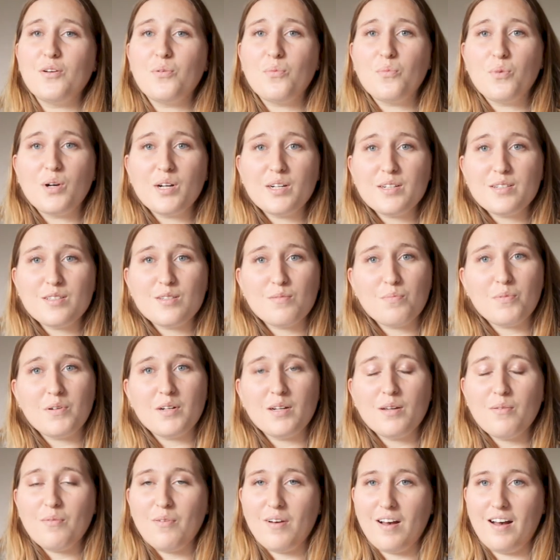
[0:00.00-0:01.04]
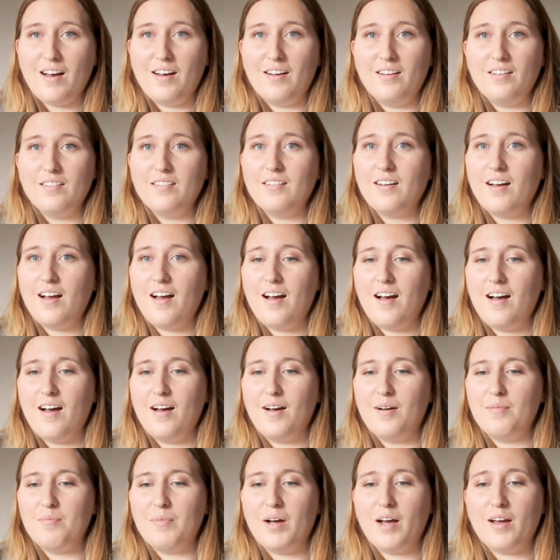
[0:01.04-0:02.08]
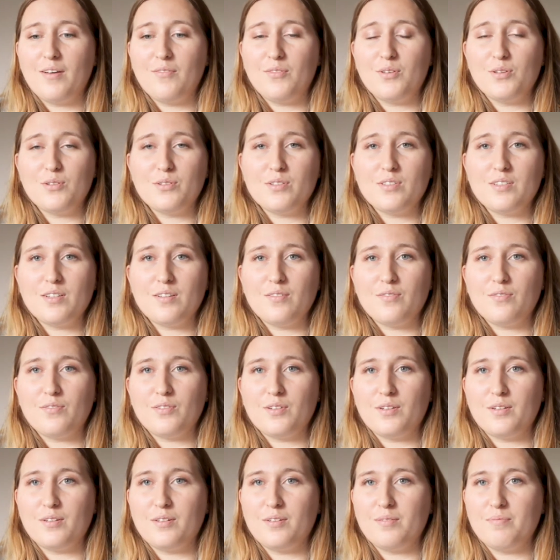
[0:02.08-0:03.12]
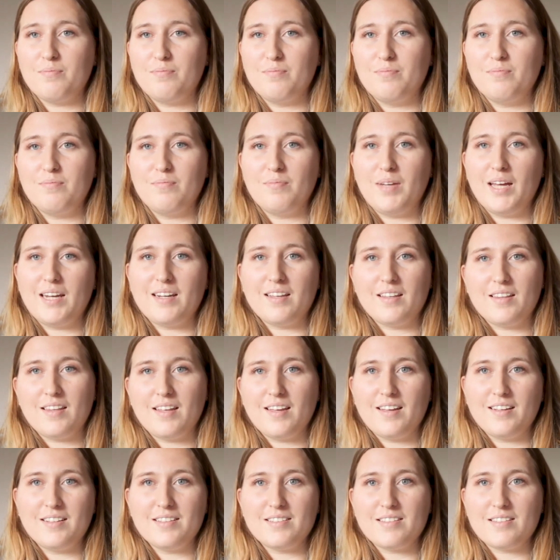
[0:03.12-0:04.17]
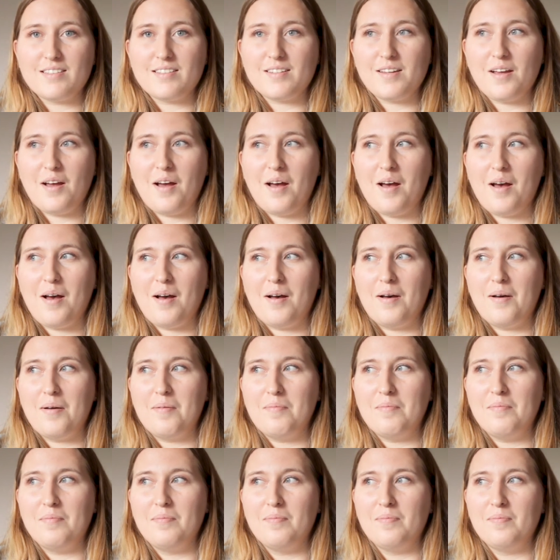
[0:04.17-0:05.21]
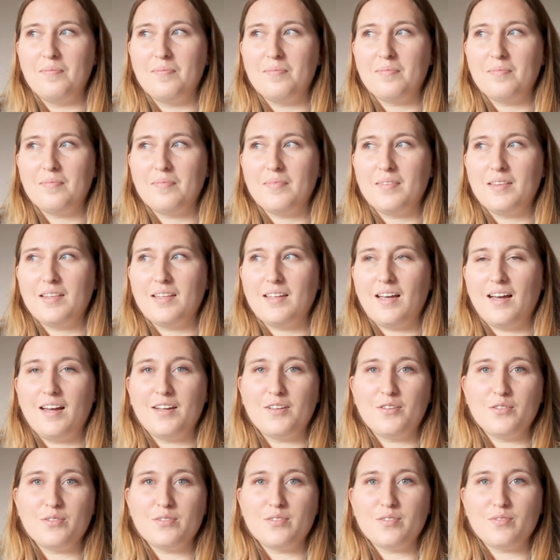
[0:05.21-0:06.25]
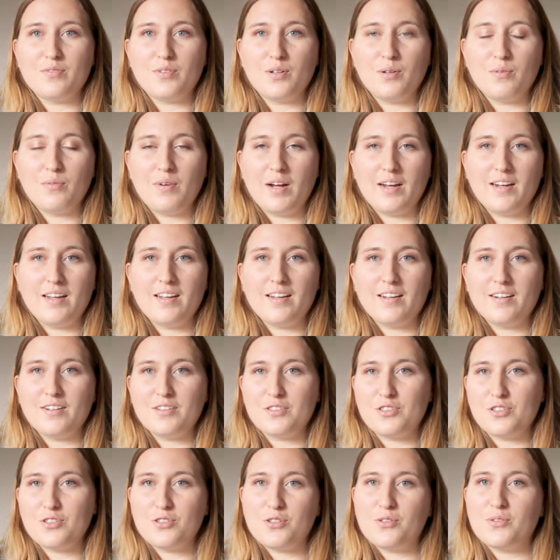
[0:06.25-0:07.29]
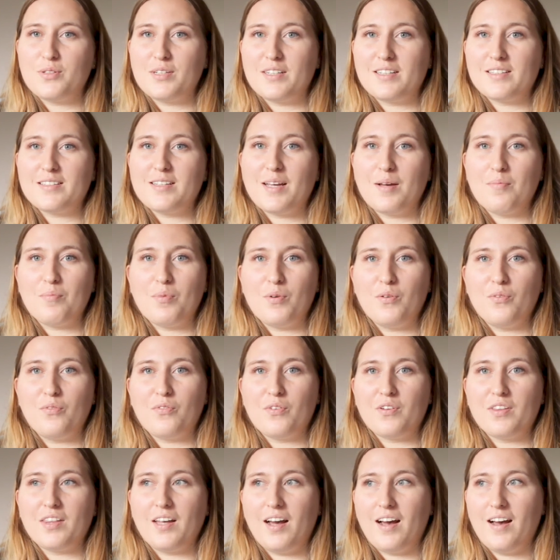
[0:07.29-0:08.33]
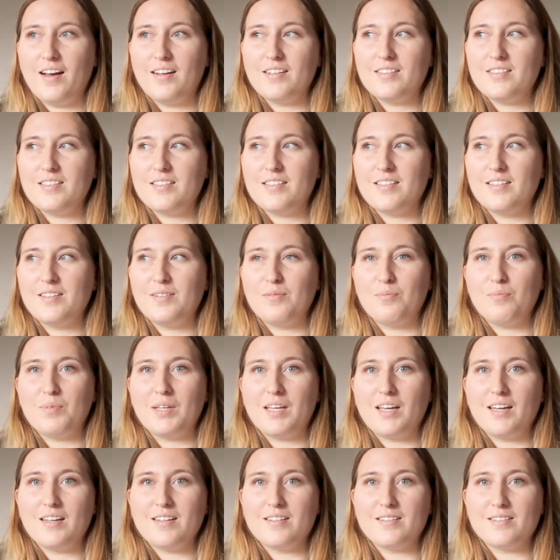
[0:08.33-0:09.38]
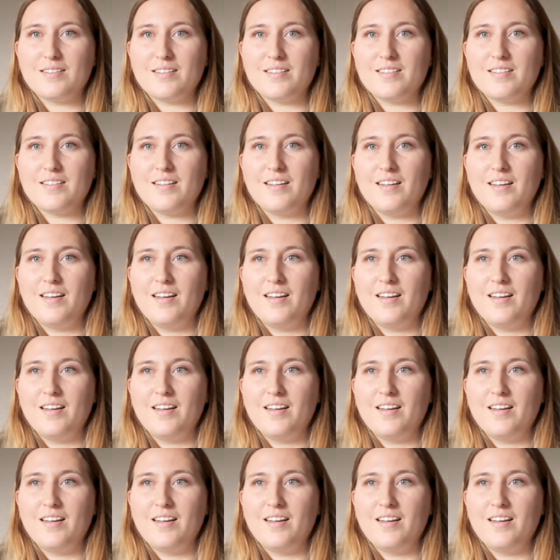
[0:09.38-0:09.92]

it works pretty well. I've used it for many things. I used it for a wedding, and I'll just show an example for that because